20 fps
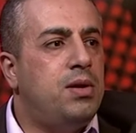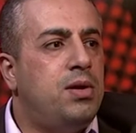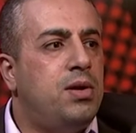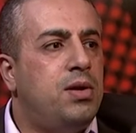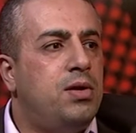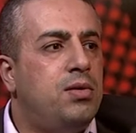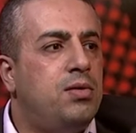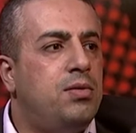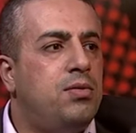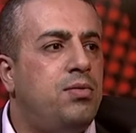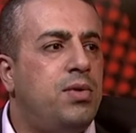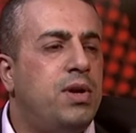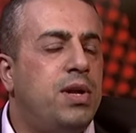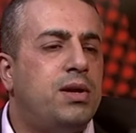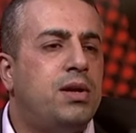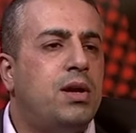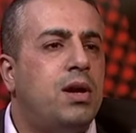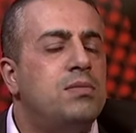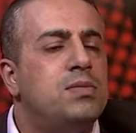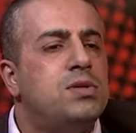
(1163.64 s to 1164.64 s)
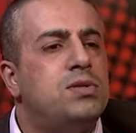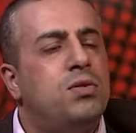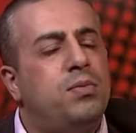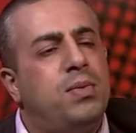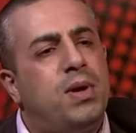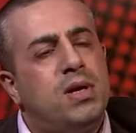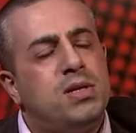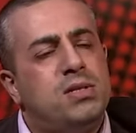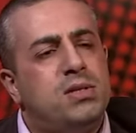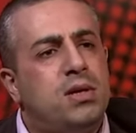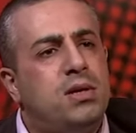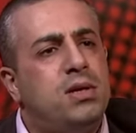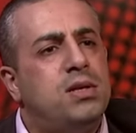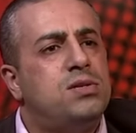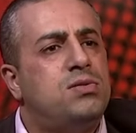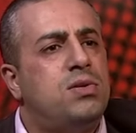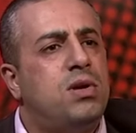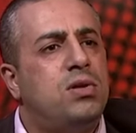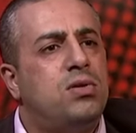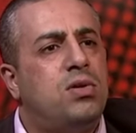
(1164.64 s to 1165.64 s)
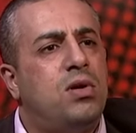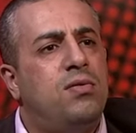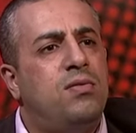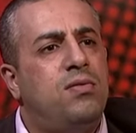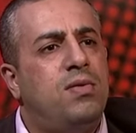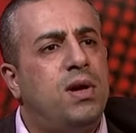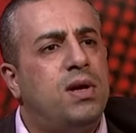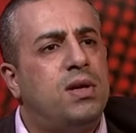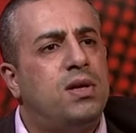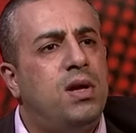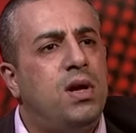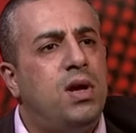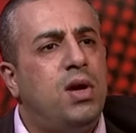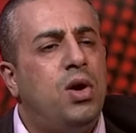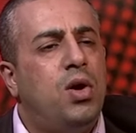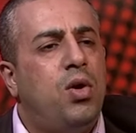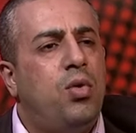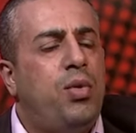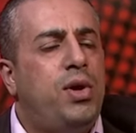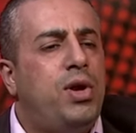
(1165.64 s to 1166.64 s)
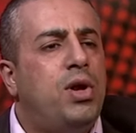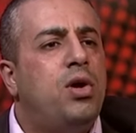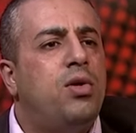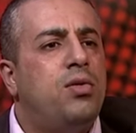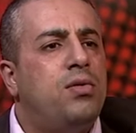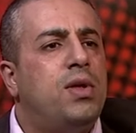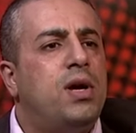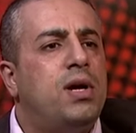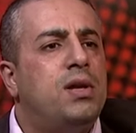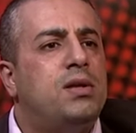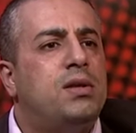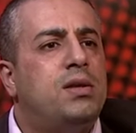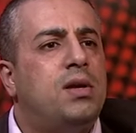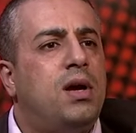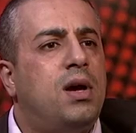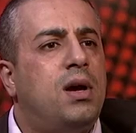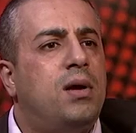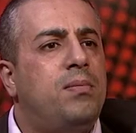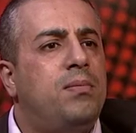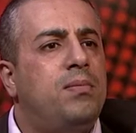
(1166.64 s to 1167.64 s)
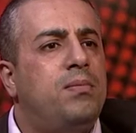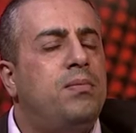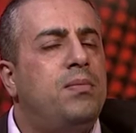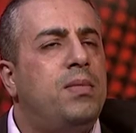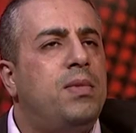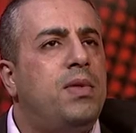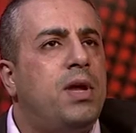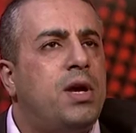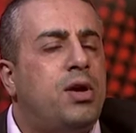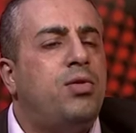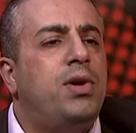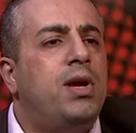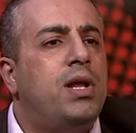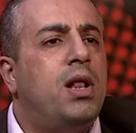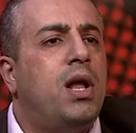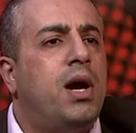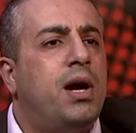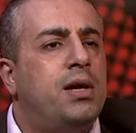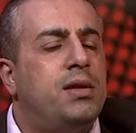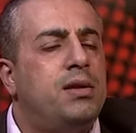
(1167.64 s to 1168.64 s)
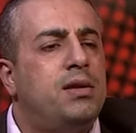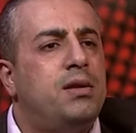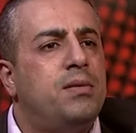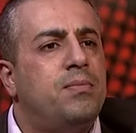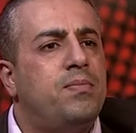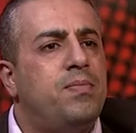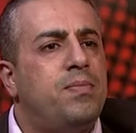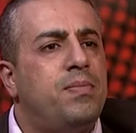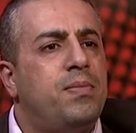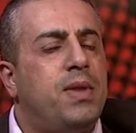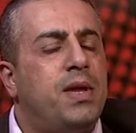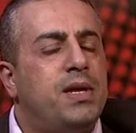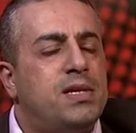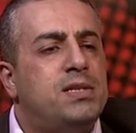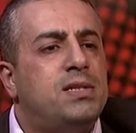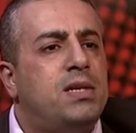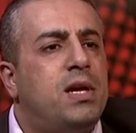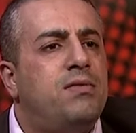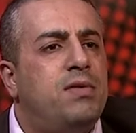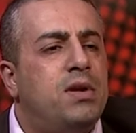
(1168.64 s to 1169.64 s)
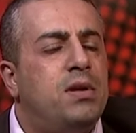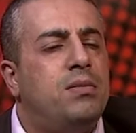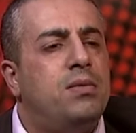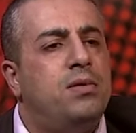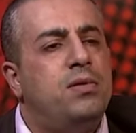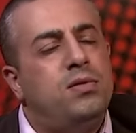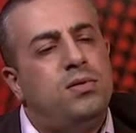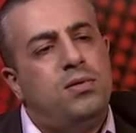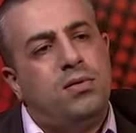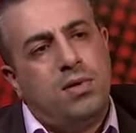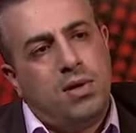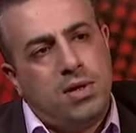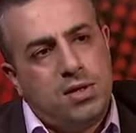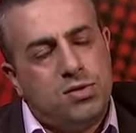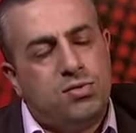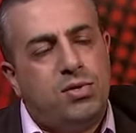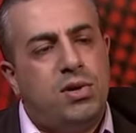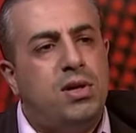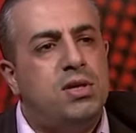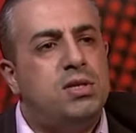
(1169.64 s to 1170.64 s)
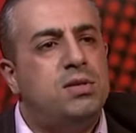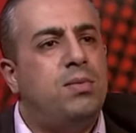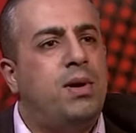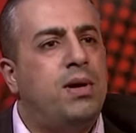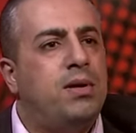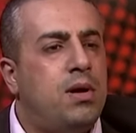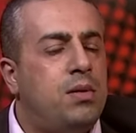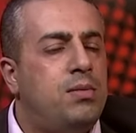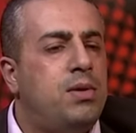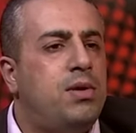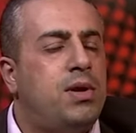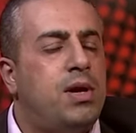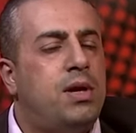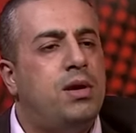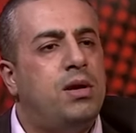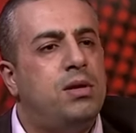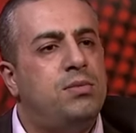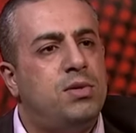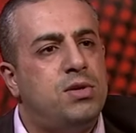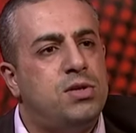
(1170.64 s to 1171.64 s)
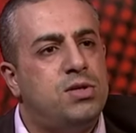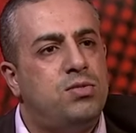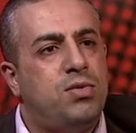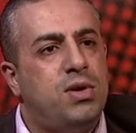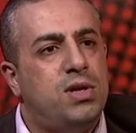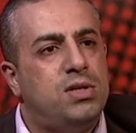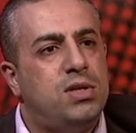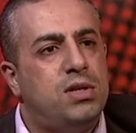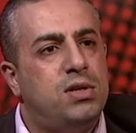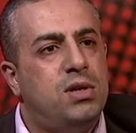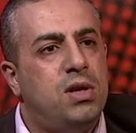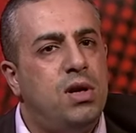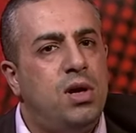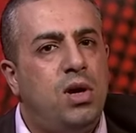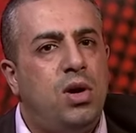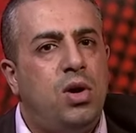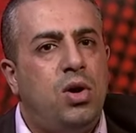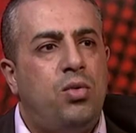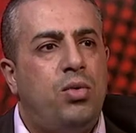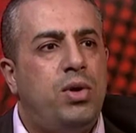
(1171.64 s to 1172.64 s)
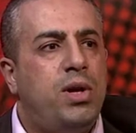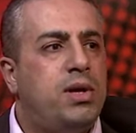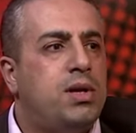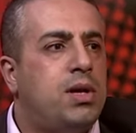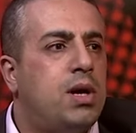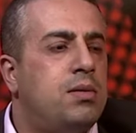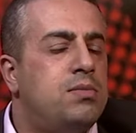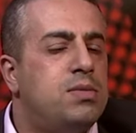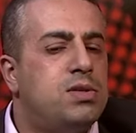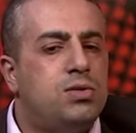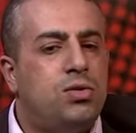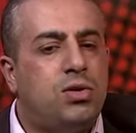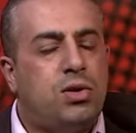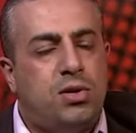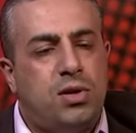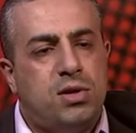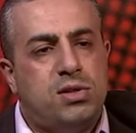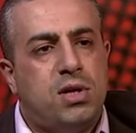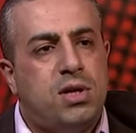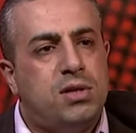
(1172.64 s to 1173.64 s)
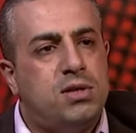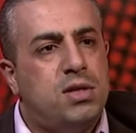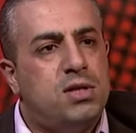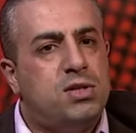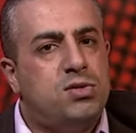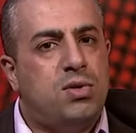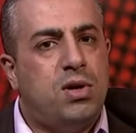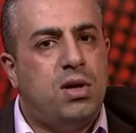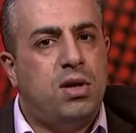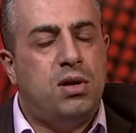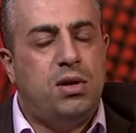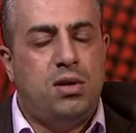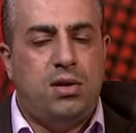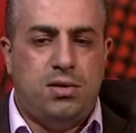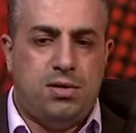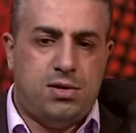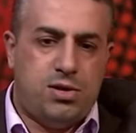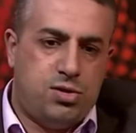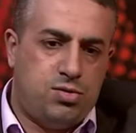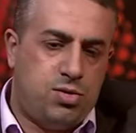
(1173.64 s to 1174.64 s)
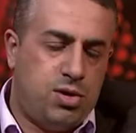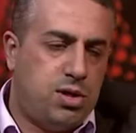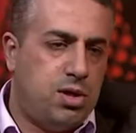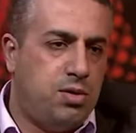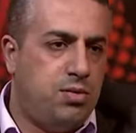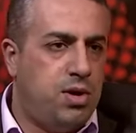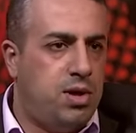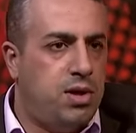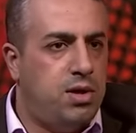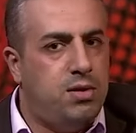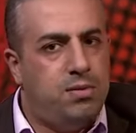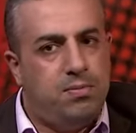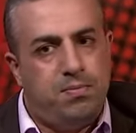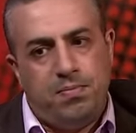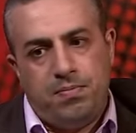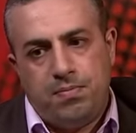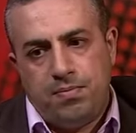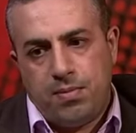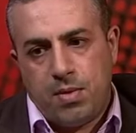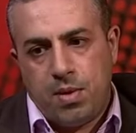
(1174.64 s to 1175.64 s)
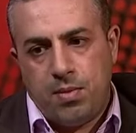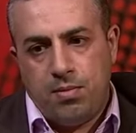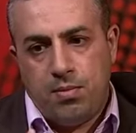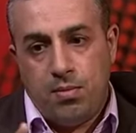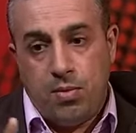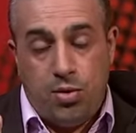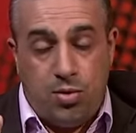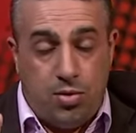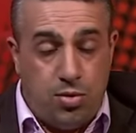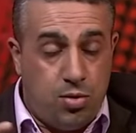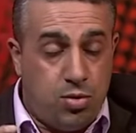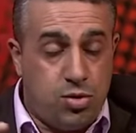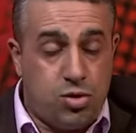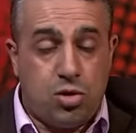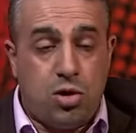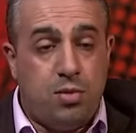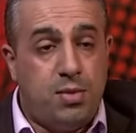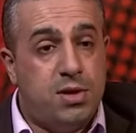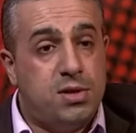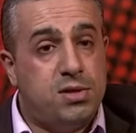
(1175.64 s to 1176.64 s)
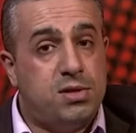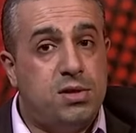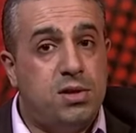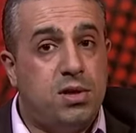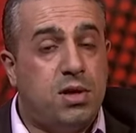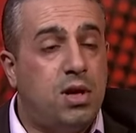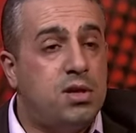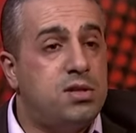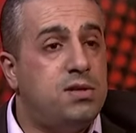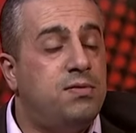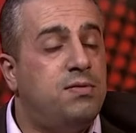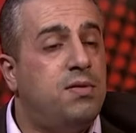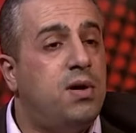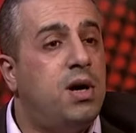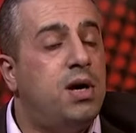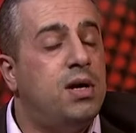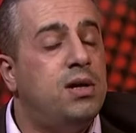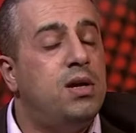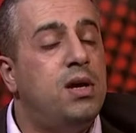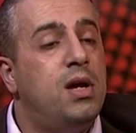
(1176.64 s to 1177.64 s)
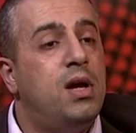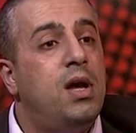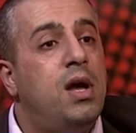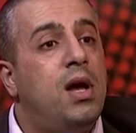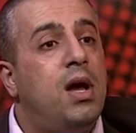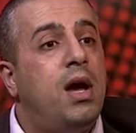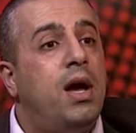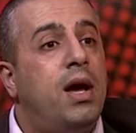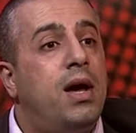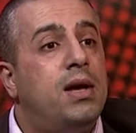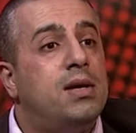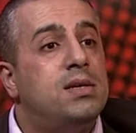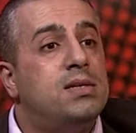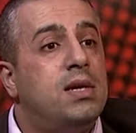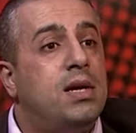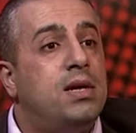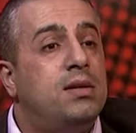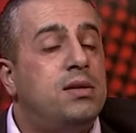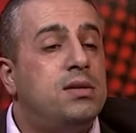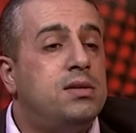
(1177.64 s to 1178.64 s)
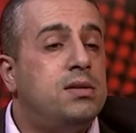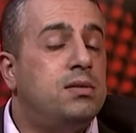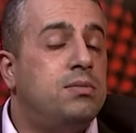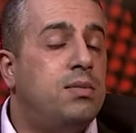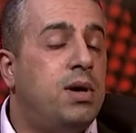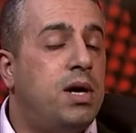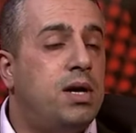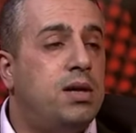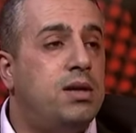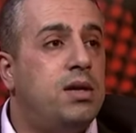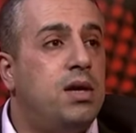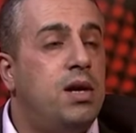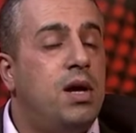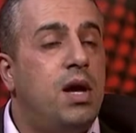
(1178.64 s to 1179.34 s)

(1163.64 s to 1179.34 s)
you know, when it comes to Palestine-Israel conflict, we know that a green light is given to the Israelis by the American administration. When it comes to criticize Israel, straight away, those comments are classified as anti-Semite.